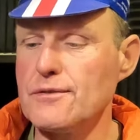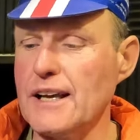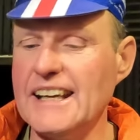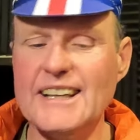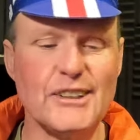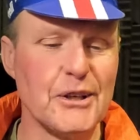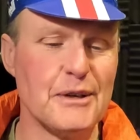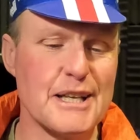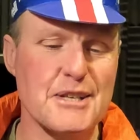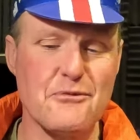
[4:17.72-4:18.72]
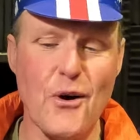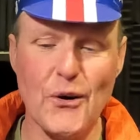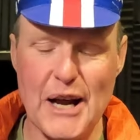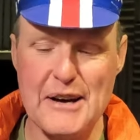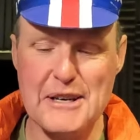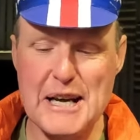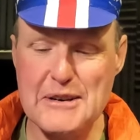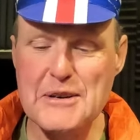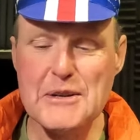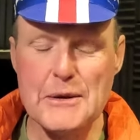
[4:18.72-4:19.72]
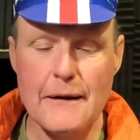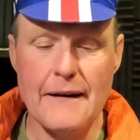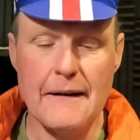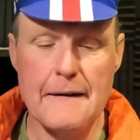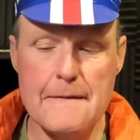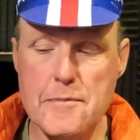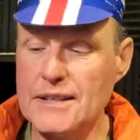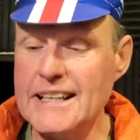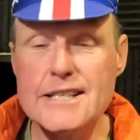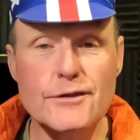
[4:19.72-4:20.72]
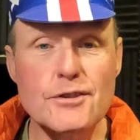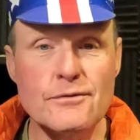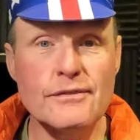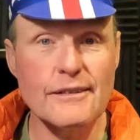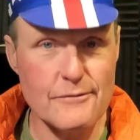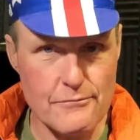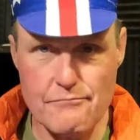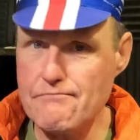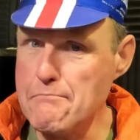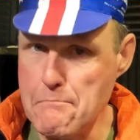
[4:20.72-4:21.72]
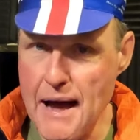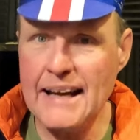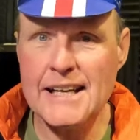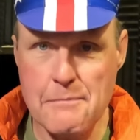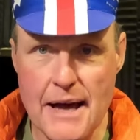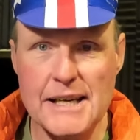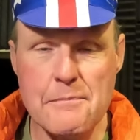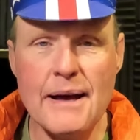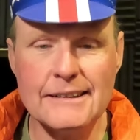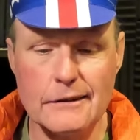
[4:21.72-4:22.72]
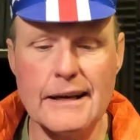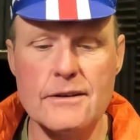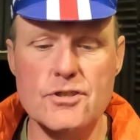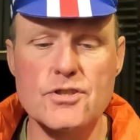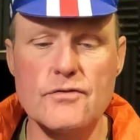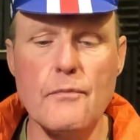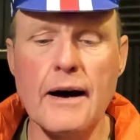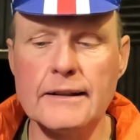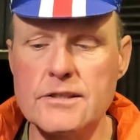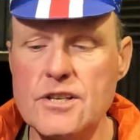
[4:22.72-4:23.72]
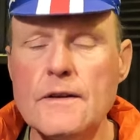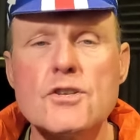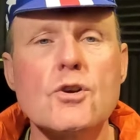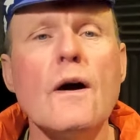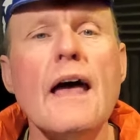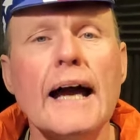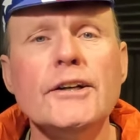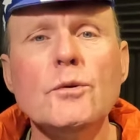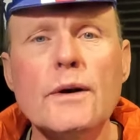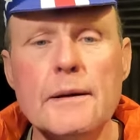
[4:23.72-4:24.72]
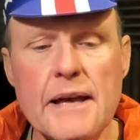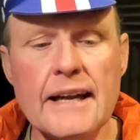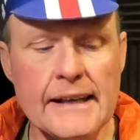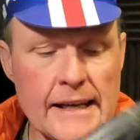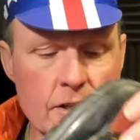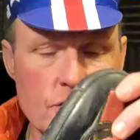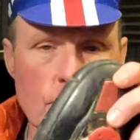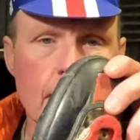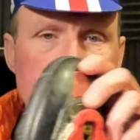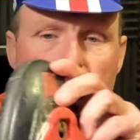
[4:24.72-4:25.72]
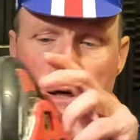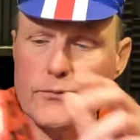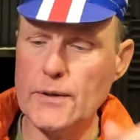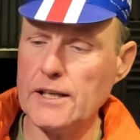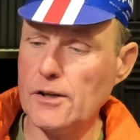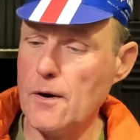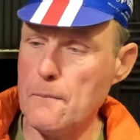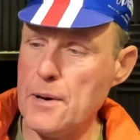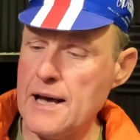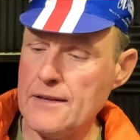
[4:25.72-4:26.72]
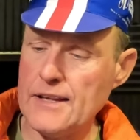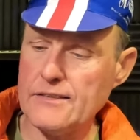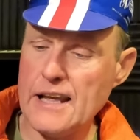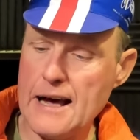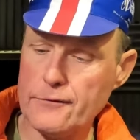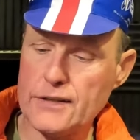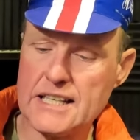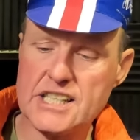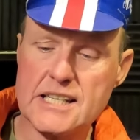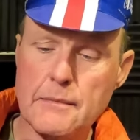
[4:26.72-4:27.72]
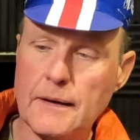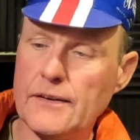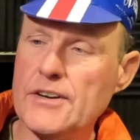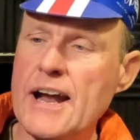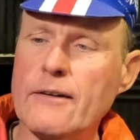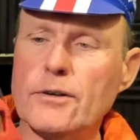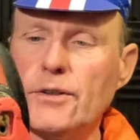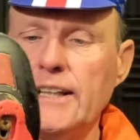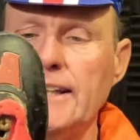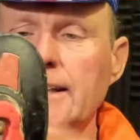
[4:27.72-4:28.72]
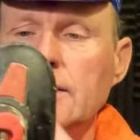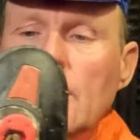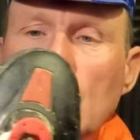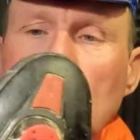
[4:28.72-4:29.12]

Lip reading: The heel units have worn out now, but these have done many thousands of miles. So I know what I'm getting into. And if we can compare, they have that similar narrow heel